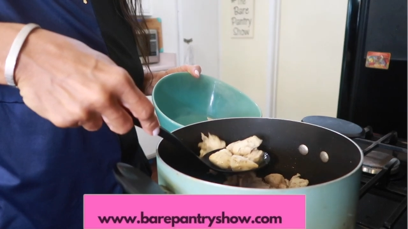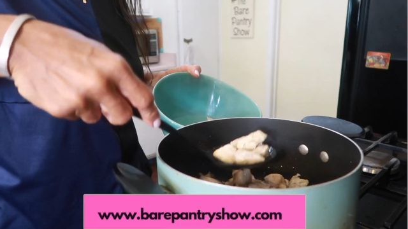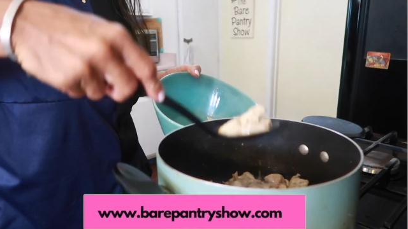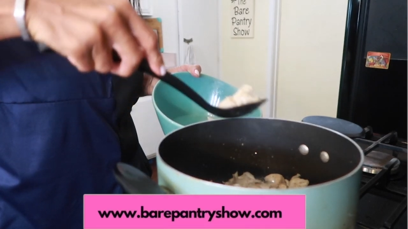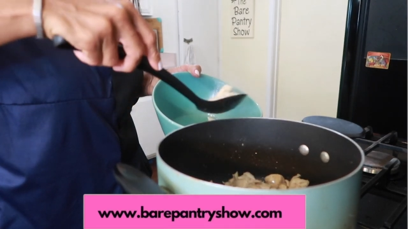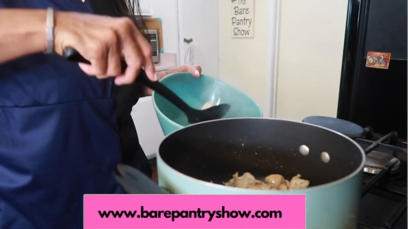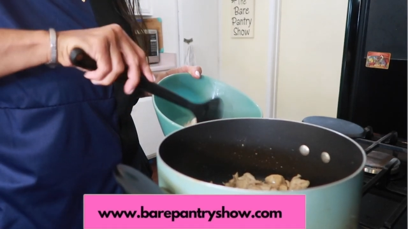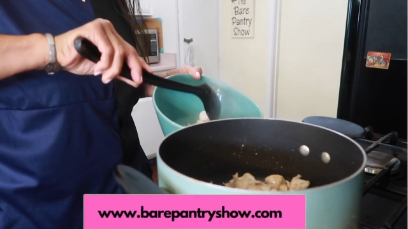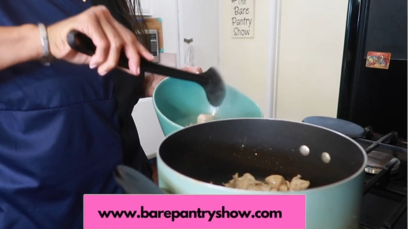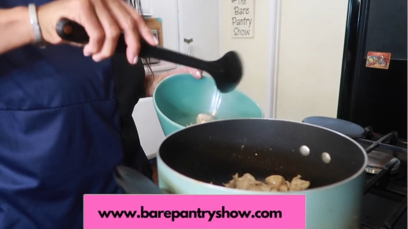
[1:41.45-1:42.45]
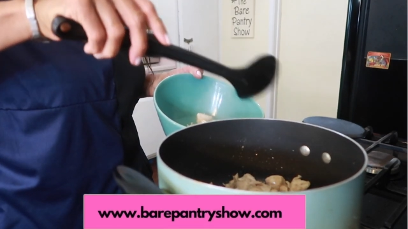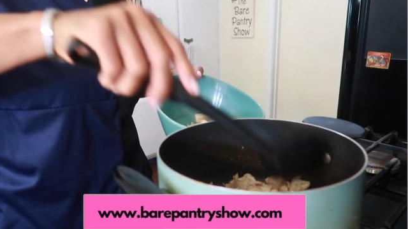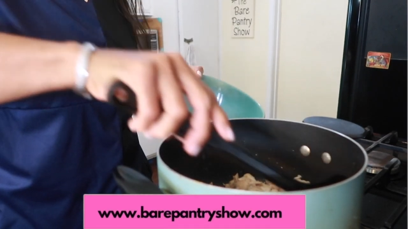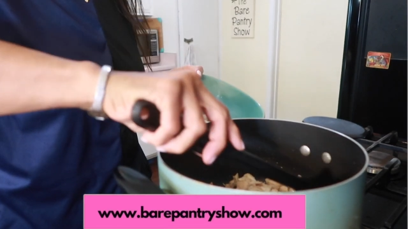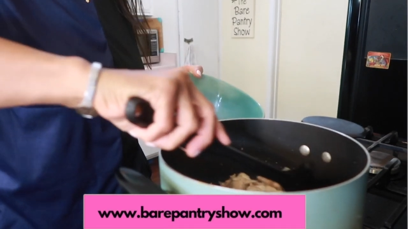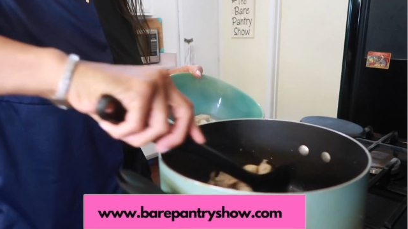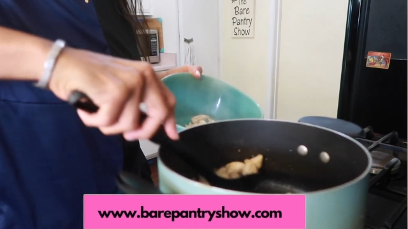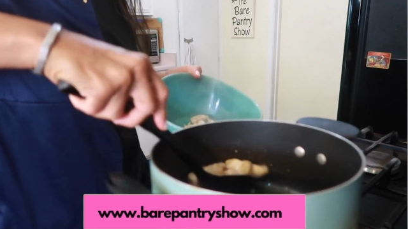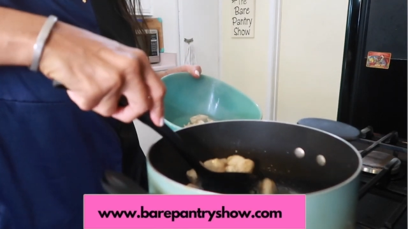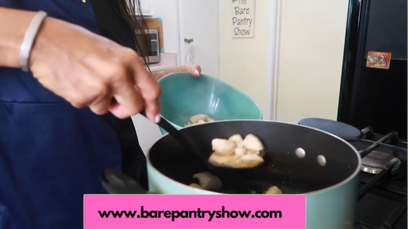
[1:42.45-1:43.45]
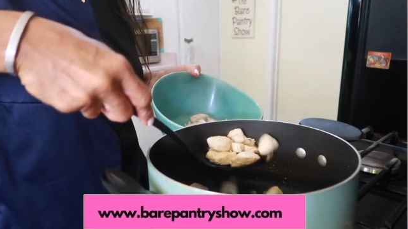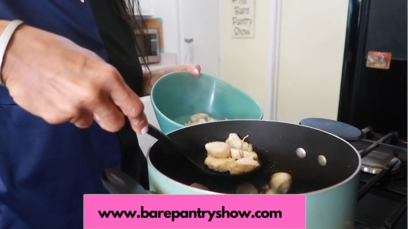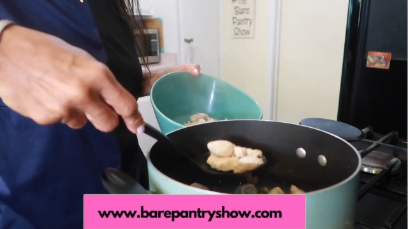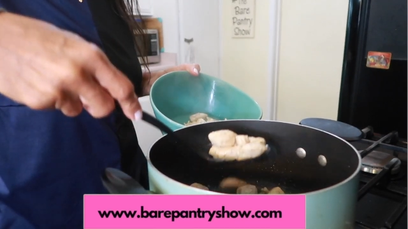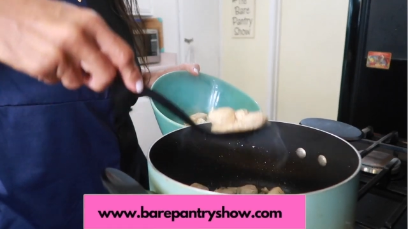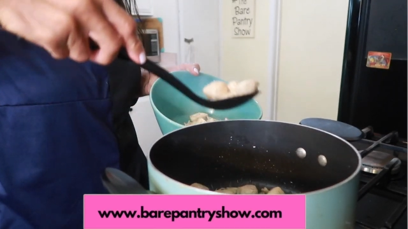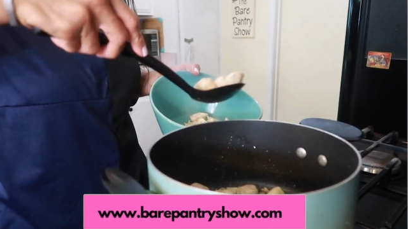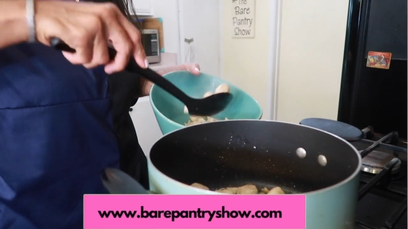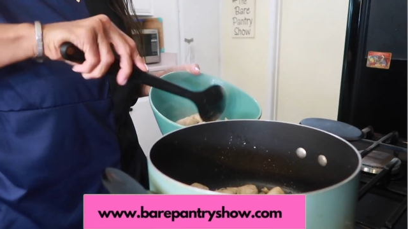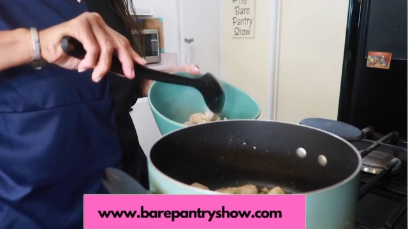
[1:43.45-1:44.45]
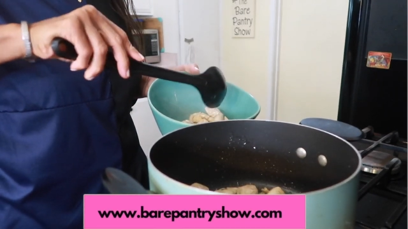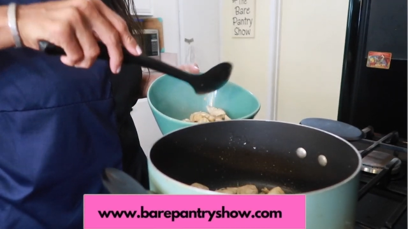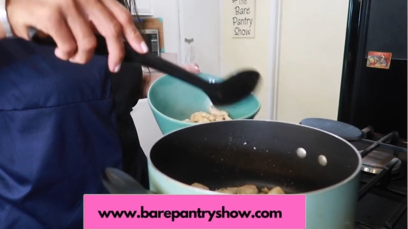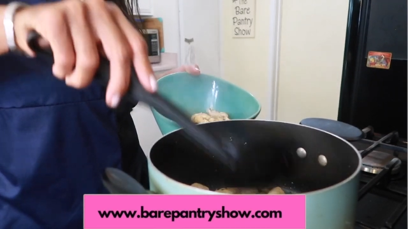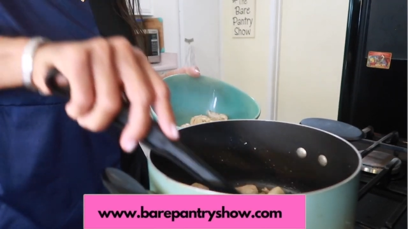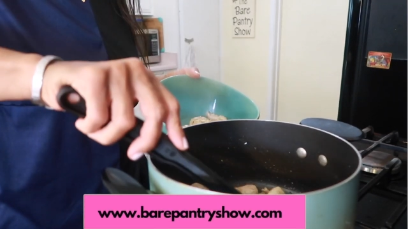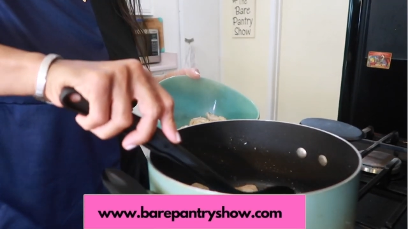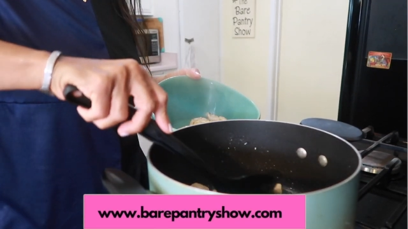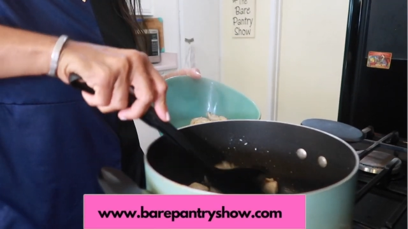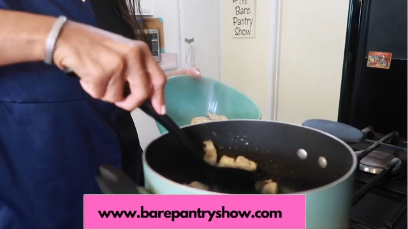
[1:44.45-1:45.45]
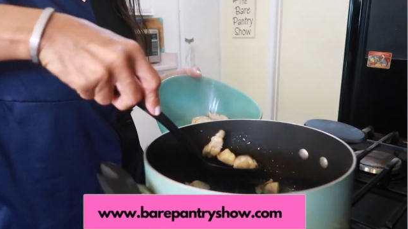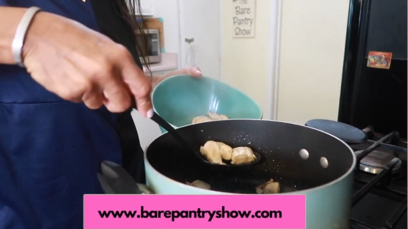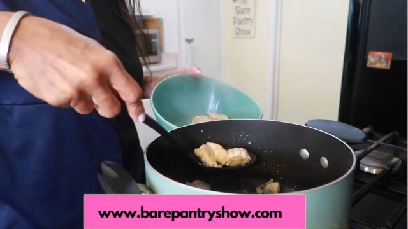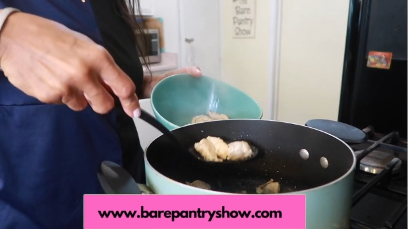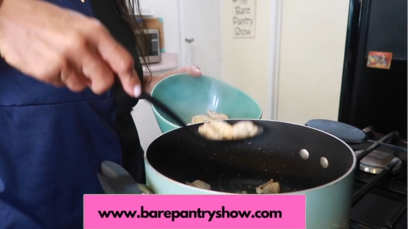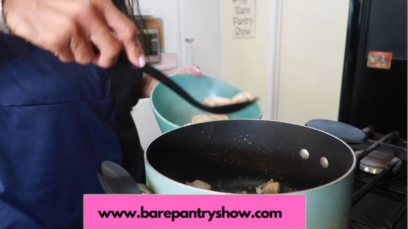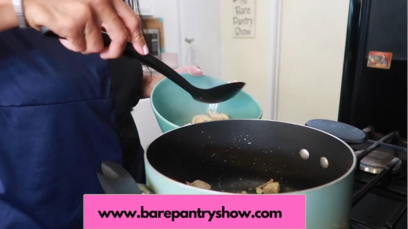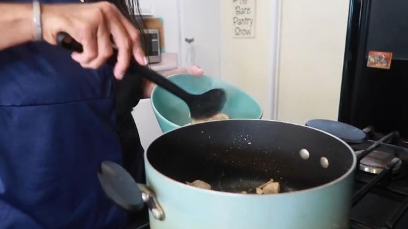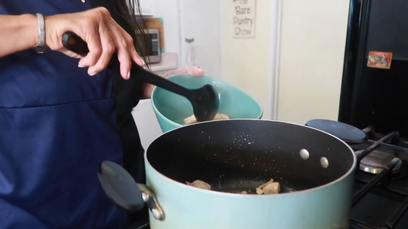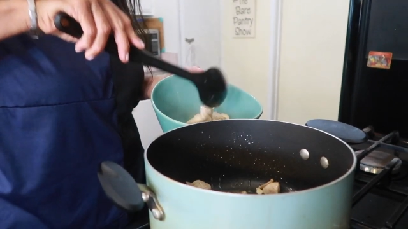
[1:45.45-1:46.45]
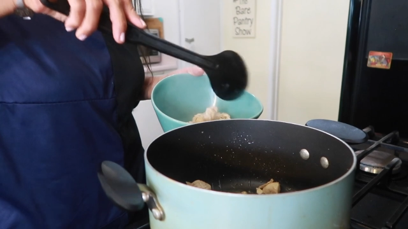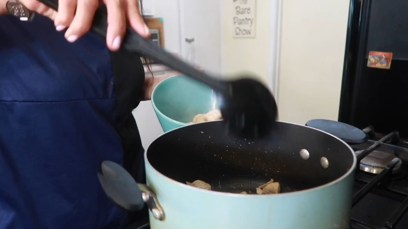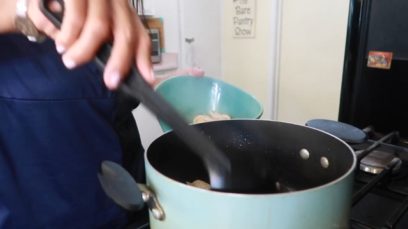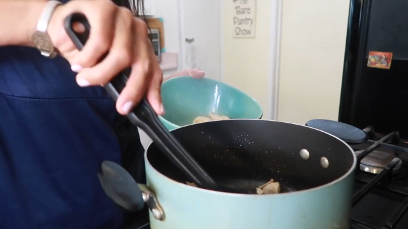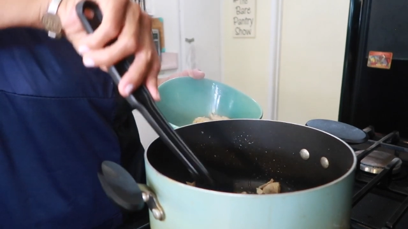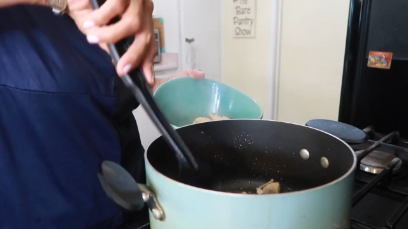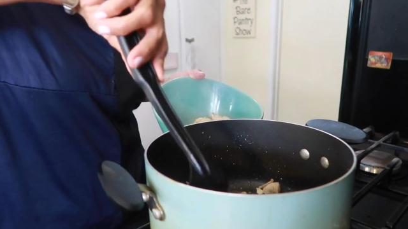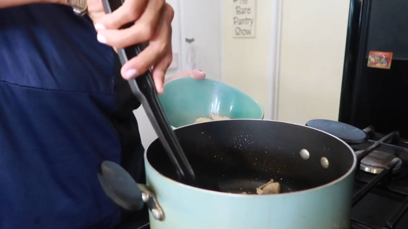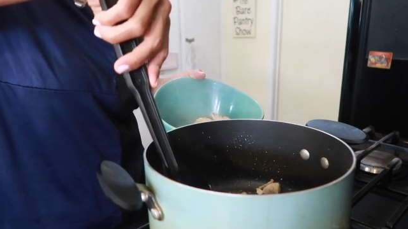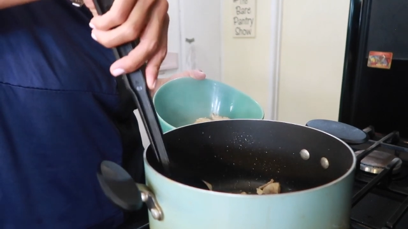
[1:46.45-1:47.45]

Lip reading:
Nobody's mouth can be seen.